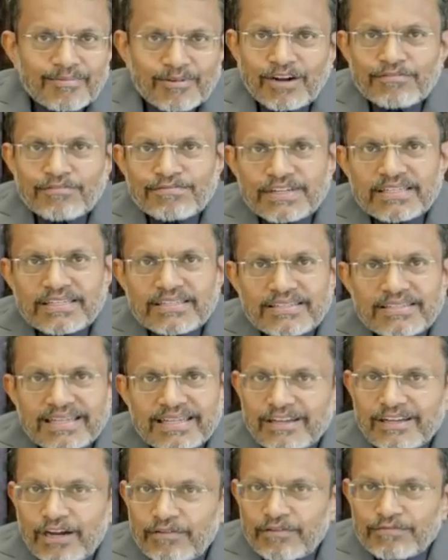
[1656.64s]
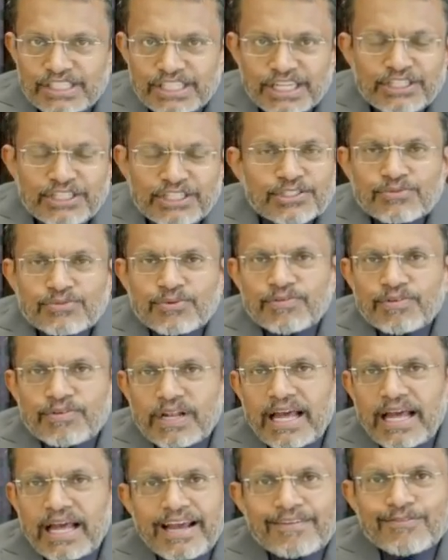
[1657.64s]
I'm confident that the conversations we
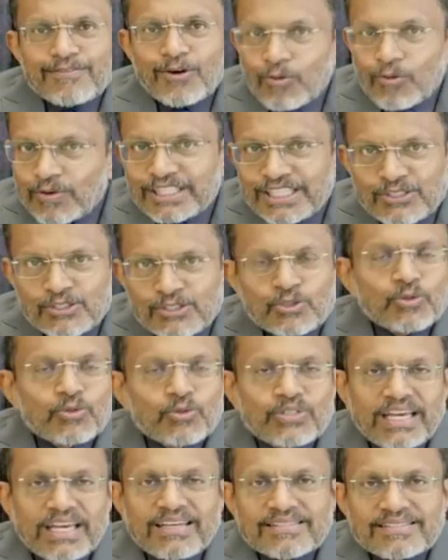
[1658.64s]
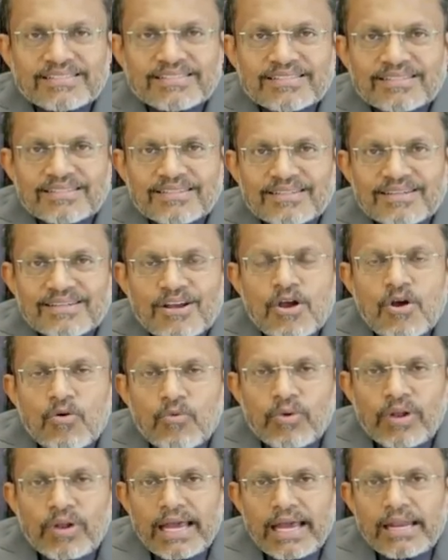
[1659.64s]
will have over these two days
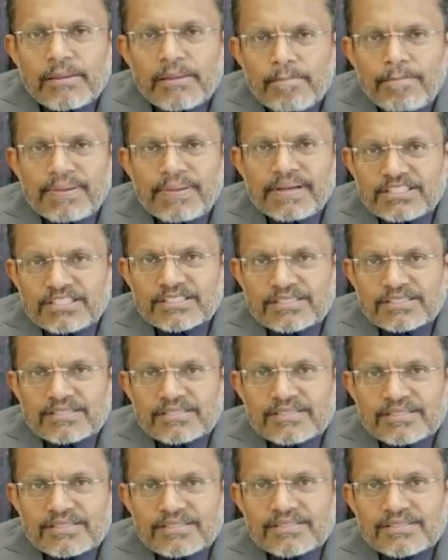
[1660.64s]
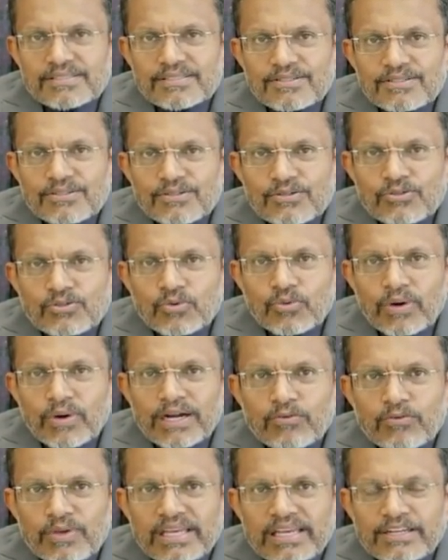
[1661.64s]
will add impetus to
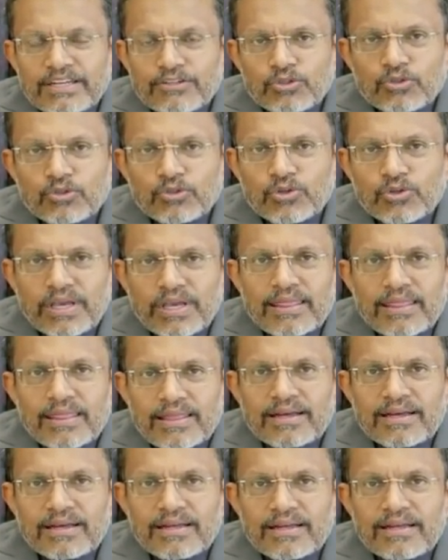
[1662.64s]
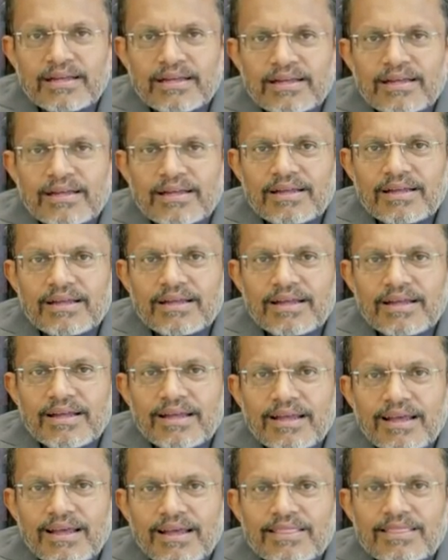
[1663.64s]
what we can do together
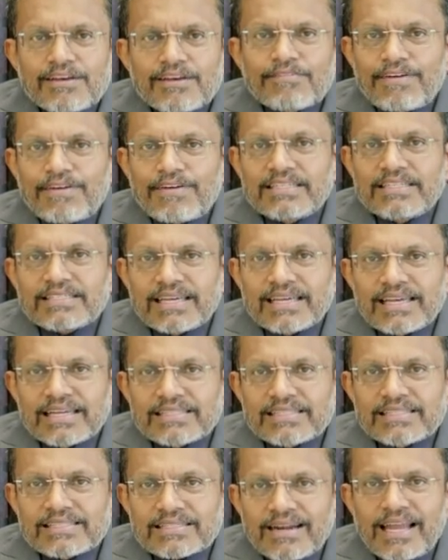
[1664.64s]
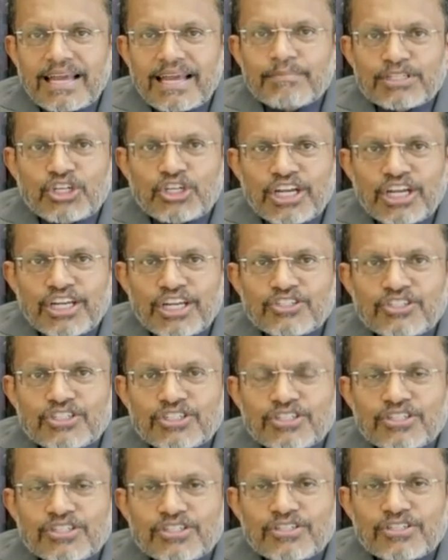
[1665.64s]
in the fight against climate
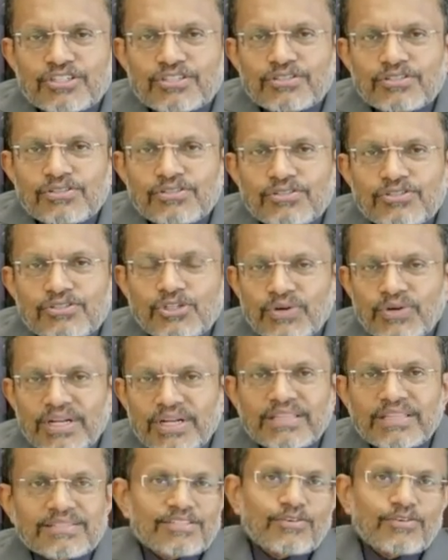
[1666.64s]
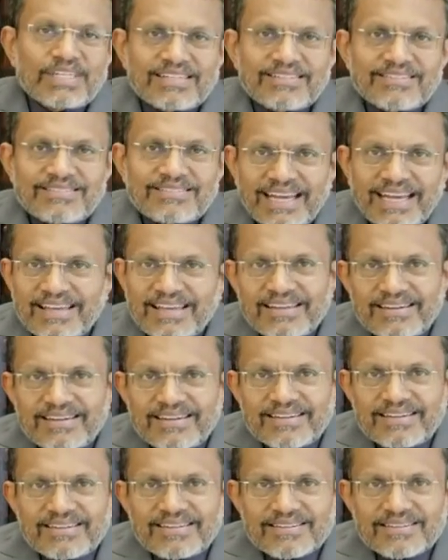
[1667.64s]
change during this critical
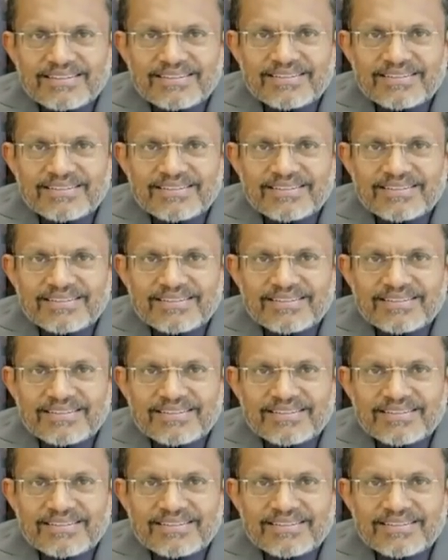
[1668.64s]
decade.